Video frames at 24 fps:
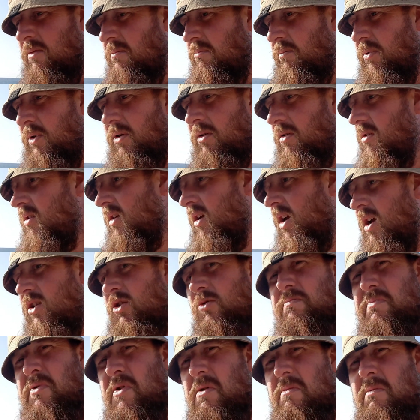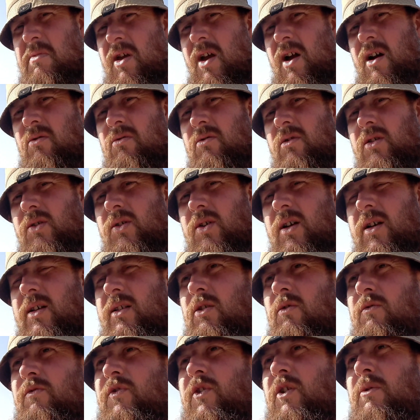But it hasn't burnt me out. I
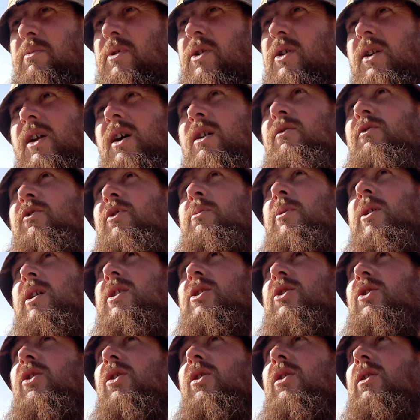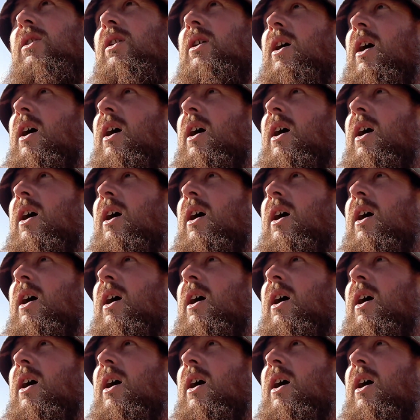don't feel burnt out from it at all.